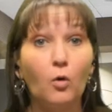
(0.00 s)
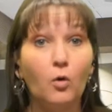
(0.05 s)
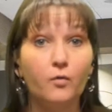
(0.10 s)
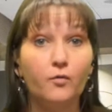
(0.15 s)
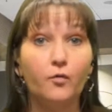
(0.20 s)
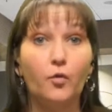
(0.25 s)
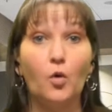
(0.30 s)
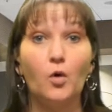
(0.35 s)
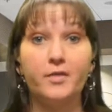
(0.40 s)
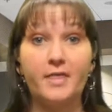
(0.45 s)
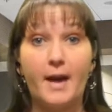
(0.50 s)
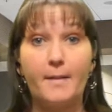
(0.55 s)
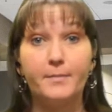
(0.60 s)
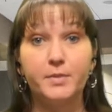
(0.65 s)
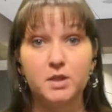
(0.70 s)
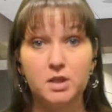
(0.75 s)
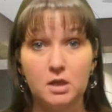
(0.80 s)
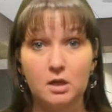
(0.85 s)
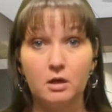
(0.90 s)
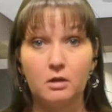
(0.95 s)
or for that
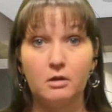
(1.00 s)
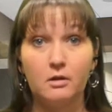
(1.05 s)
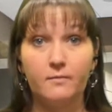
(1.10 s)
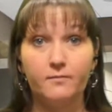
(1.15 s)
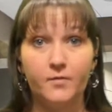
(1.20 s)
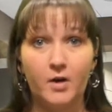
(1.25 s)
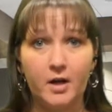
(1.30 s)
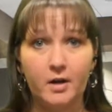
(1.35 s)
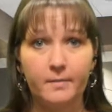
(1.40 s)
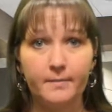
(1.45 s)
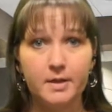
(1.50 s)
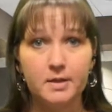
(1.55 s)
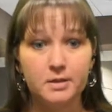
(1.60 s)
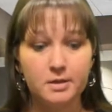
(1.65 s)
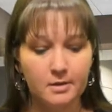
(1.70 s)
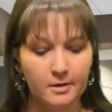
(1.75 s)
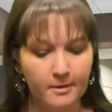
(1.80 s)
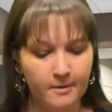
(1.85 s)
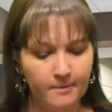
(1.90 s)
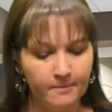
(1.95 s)
particular
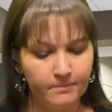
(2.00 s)
environment.